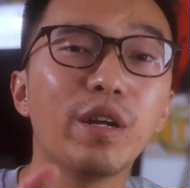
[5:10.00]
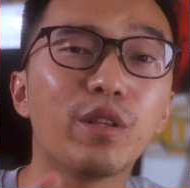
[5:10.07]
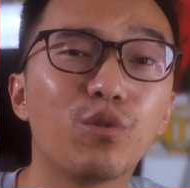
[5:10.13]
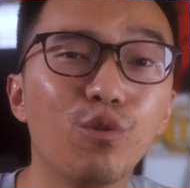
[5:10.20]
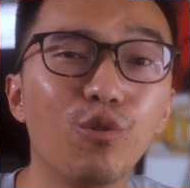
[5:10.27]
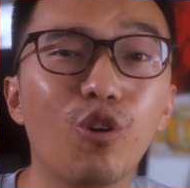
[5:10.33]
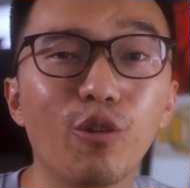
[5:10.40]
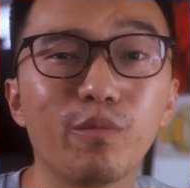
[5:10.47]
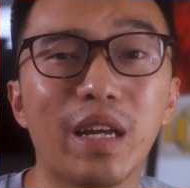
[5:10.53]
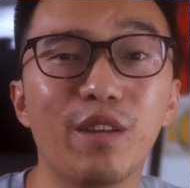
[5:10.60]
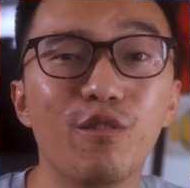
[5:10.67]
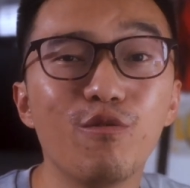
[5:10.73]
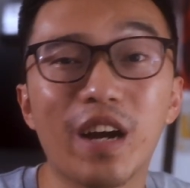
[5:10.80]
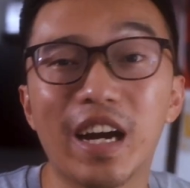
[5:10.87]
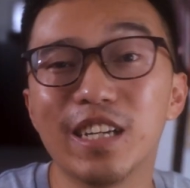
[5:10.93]
I do hope that
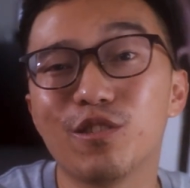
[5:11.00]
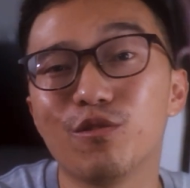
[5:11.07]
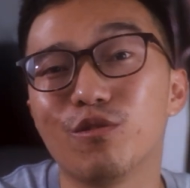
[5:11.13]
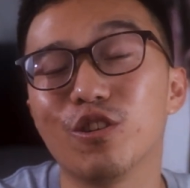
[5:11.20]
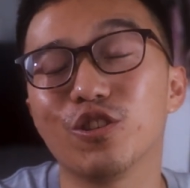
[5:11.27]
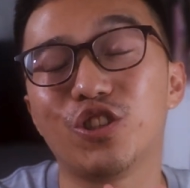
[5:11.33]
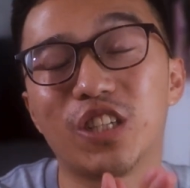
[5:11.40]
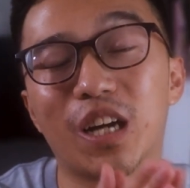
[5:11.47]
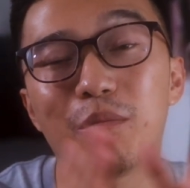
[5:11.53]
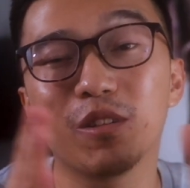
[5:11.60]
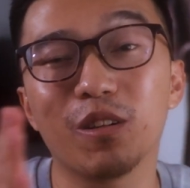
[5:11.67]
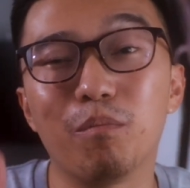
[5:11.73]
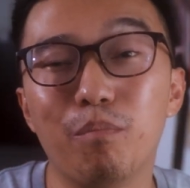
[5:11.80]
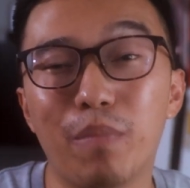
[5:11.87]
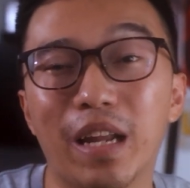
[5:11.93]
you guys do not jump on
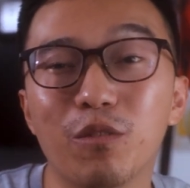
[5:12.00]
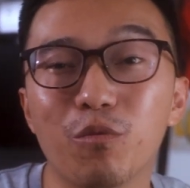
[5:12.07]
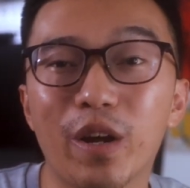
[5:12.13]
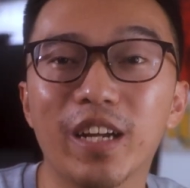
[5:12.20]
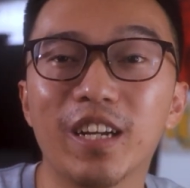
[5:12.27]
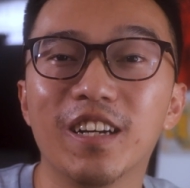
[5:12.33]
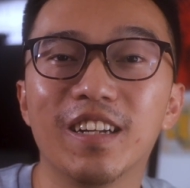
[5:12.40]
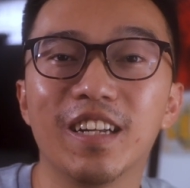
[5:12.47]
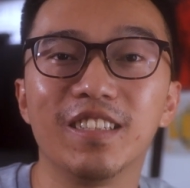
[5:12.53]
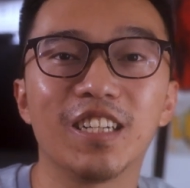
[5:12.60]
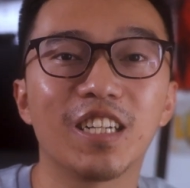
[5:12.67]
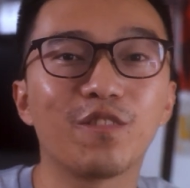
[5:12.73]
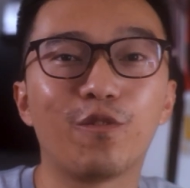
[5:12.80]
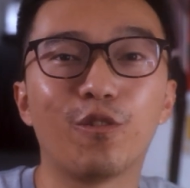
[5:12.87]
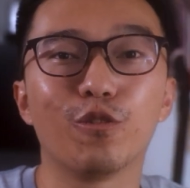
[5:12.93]
the bandwagon and
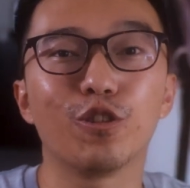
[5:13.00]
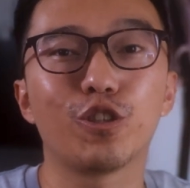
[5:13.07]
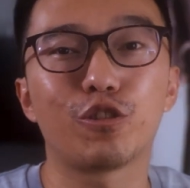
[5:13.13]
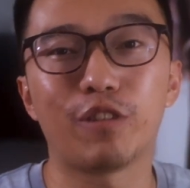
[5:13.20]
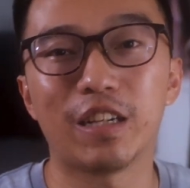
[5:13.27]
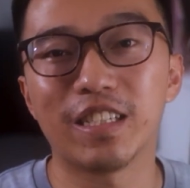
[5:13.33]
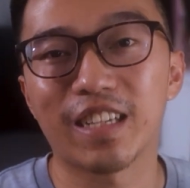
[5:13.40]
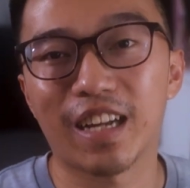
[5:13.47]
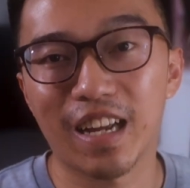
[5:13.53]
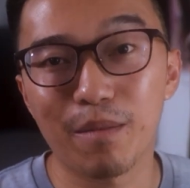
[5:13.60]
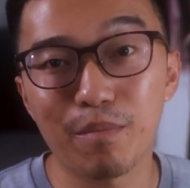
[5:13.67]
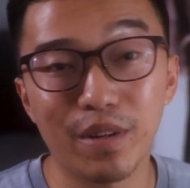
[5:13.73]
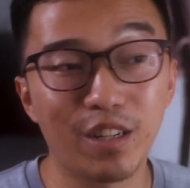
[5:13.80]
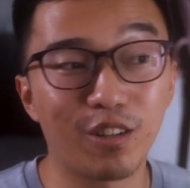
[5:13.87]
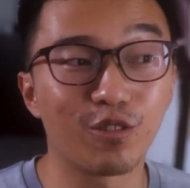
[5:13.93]
just follow trends that are
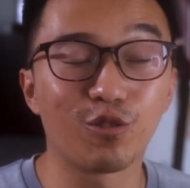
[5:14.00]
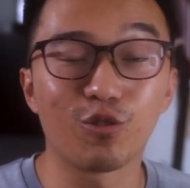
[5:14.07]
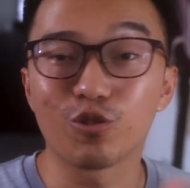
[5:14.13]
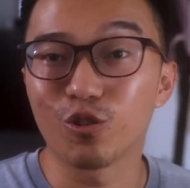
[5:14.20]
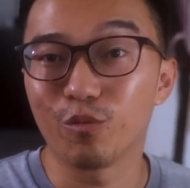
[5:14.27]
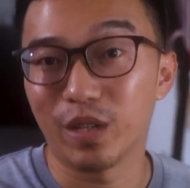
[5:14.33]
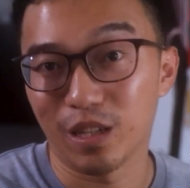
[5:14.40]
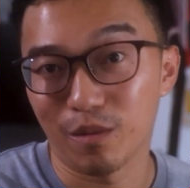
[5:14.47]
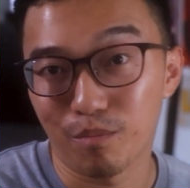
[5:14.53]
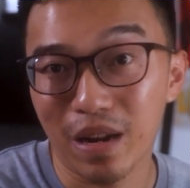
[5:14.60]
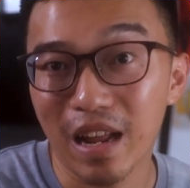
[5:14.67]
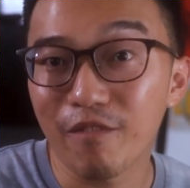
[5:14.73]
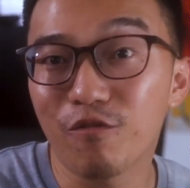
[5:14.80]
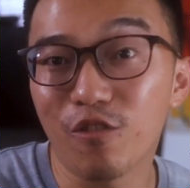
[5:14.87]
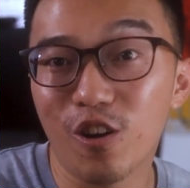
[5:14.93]
happening on social media
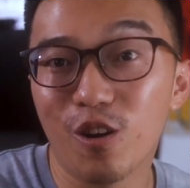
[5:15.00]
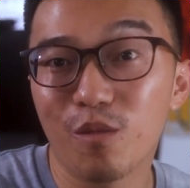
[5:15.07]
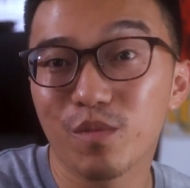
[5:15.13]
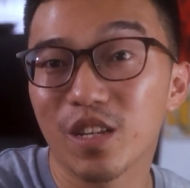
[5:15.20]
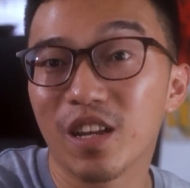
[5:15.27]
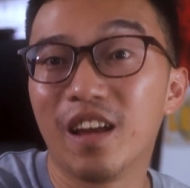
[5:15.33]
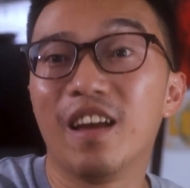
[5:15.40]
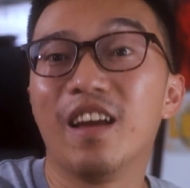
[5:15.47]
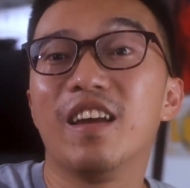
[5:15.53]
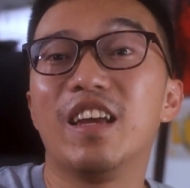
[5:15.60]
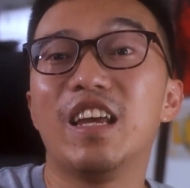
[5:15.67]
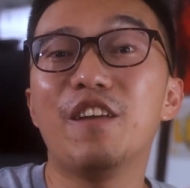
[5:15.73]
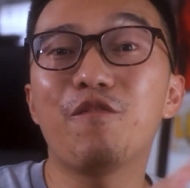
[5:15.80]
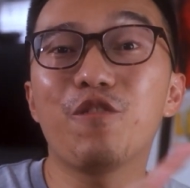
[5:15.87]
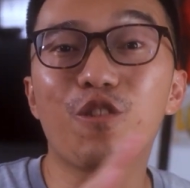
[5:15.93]
platforms.
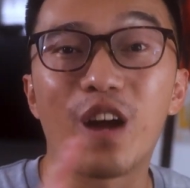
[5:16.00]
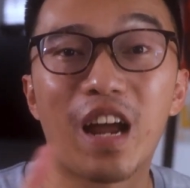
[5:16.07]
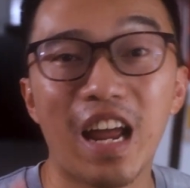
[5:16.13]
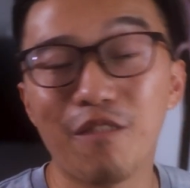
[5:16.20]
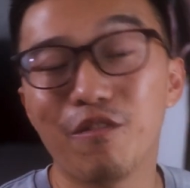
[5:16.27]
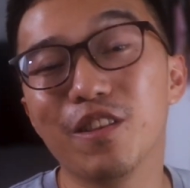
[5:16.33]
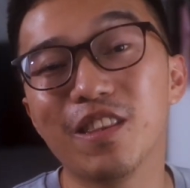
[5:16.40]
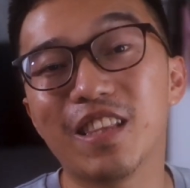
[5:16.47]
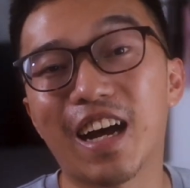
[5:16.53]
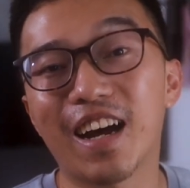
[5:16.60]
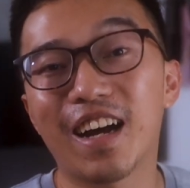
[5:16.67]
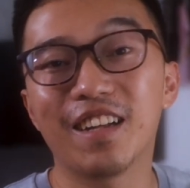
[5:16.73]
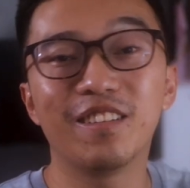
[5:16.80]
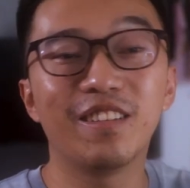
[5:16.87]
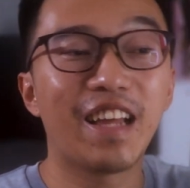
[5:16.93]
If you haven't
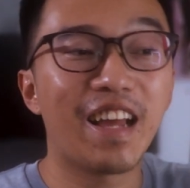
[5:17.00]
done